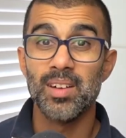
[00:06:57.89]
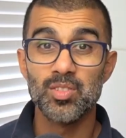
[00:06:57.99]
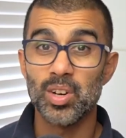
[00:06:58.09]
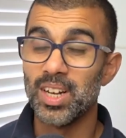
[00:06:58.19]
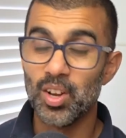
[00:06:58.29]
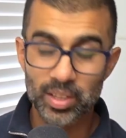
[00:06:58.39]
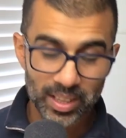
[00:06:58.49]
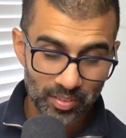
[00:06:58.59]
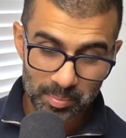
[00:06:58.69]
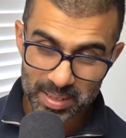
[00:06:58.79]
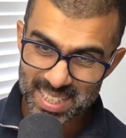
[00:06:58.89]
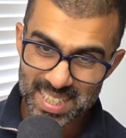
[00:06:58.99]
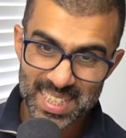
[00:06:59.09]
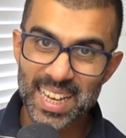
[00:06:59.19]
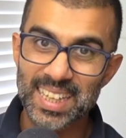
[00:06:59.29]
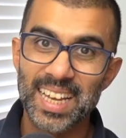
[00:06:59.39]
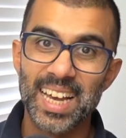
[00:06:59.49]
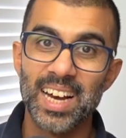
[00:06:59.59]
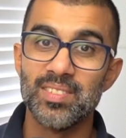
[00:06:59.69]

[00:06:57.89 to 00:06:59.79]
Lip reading: I've tried a lot of different businesses out there.